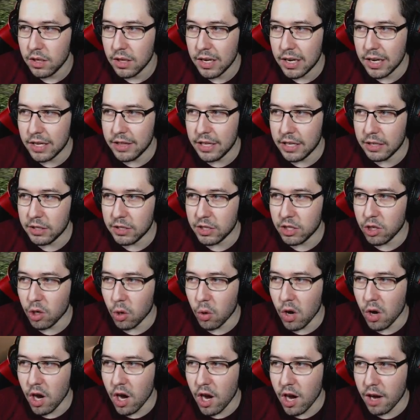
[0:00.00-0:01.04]
and then you go
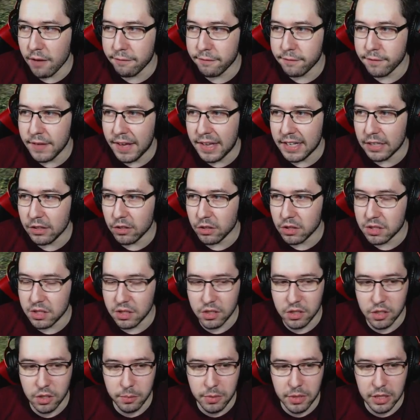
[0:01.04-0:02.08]
off and it looks a
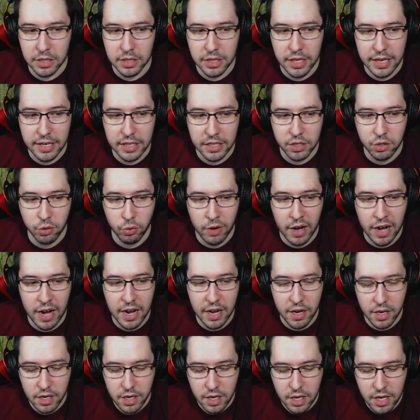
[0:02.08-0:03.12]
little bit like
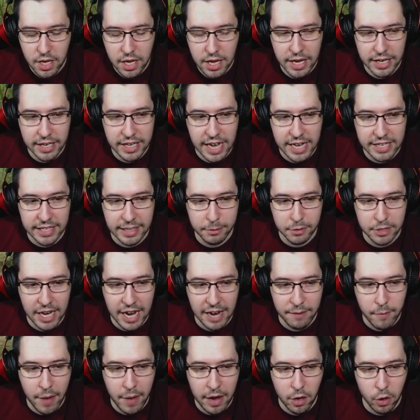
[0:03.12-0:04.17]
gray. Again, I'm gonna
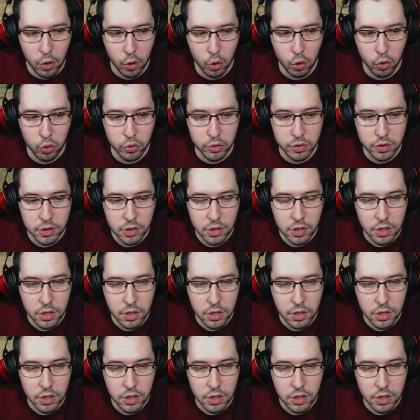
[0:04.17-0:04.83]
have my own